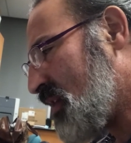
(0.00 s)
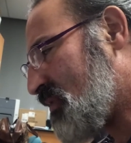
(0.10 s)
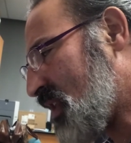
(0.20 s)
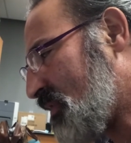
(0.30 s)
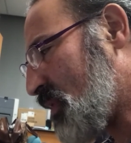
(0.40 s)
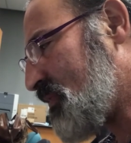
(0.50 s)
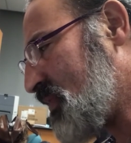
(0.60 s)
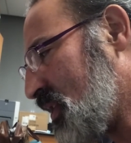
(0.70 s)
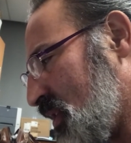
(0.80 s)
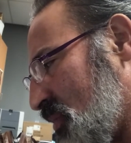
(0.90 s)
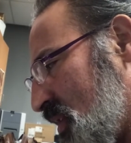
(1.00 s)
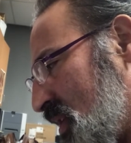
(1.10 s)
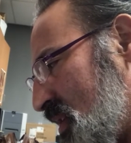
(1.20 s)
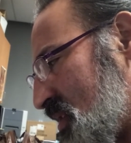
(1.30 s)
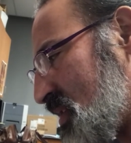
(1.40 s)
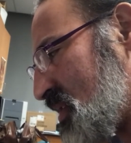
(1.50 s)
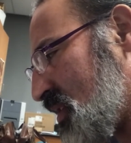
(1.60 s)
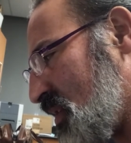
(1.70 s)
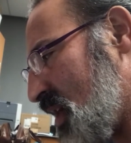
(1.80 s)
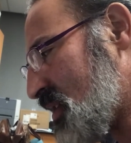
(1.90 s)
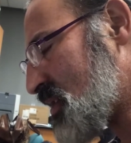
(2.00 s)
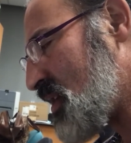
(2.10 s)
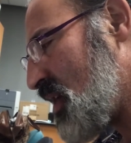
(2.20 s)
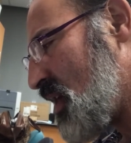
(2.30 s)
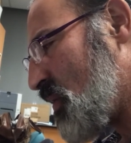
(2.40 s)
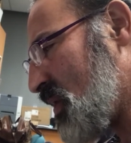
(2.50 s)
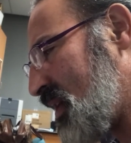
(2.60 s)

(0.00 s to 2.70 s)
for they were filled with innocence and grace, were